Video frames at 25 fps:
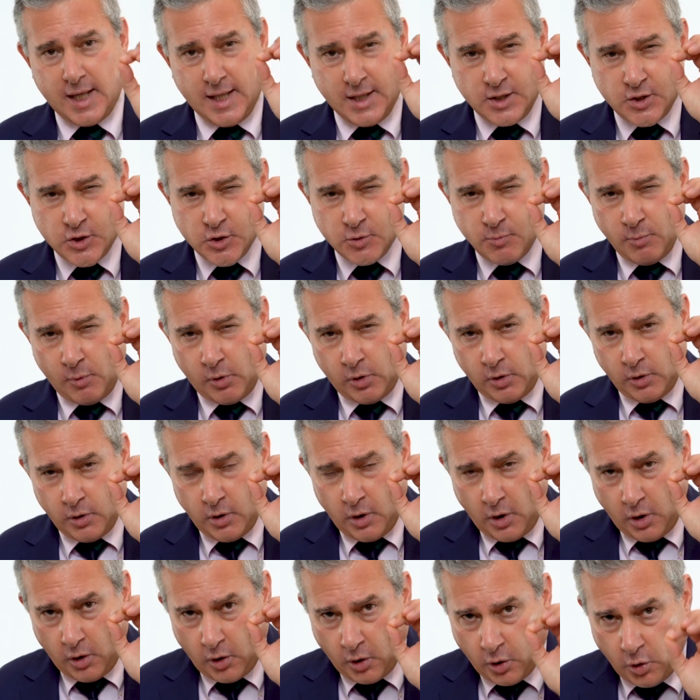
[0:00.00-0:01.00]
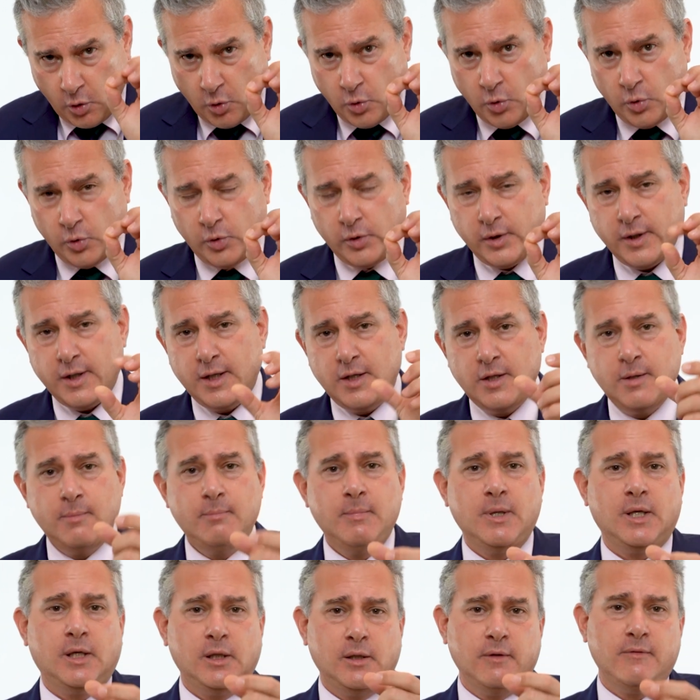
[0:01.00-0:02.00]
a small hole in the
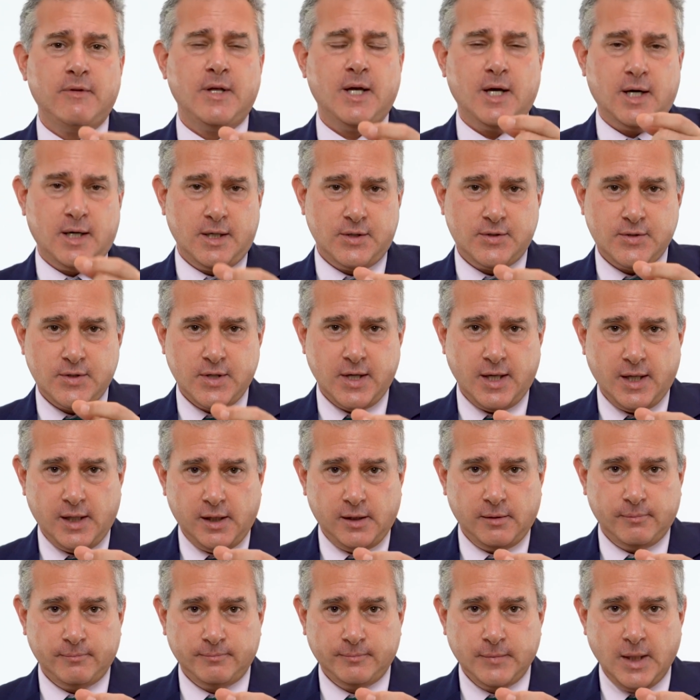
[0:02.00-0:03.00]
middle of the ICL.